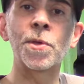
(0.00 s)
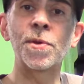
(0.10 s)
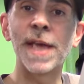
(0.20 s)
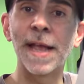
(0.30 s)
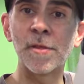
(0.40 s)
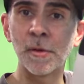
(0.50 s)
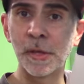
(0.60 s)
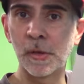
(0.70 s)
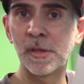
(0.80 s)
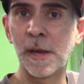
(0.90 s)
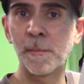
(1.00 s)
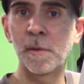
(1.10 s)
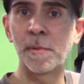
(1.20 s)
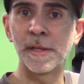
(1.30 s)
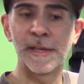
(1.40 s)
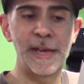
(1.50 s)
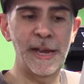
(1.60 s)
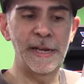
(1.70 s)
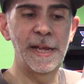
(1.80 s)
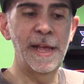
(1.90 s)
you can still disassemble your
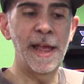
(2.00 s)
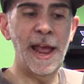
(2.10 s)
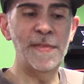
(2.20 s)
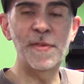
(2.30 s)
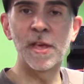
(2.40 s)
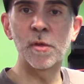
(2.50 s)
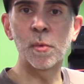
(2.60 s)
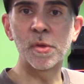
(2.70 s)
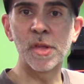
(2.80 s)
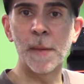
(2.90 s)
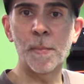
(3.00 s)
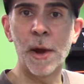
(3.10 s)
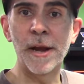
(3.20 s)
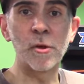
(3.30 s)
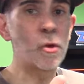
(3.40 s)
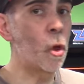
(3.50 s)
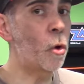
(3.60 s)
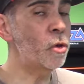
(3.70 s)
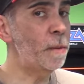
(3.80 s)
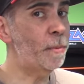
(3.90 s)
Build-A-Cade and these will separate as
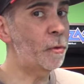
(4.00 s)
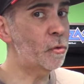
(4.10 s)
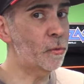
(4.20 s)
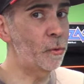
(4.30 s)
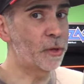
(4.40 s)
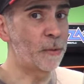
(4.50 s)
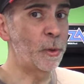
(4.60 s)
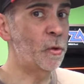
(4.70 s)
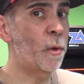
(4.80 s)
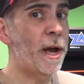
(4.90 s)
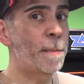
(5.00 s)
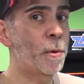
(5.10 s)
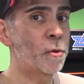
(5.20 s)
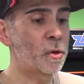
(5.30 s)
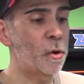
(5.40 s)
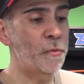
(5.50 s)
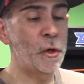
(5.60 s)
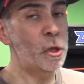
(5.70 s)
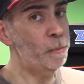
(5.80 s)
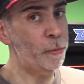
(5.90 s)
long as you put the screws in, which is why I personally don't
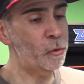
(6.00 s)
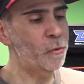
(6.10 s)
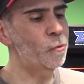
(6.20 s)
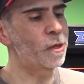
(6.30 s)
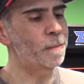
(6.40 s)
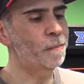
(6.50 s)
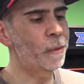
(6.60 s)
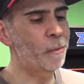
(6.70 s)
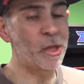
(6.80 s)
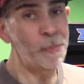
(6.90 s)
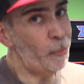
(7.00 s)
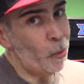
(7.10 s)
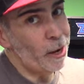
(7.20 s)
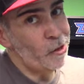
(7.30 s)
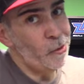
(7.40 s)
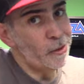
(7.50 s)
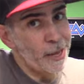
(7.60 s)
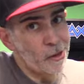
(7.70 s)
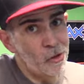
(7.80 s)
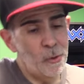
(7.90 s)
think you should put the screws in. But some people want to do it,
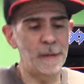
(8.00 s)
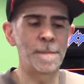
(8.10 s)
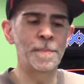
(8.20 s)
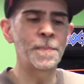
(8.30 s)
they can do it.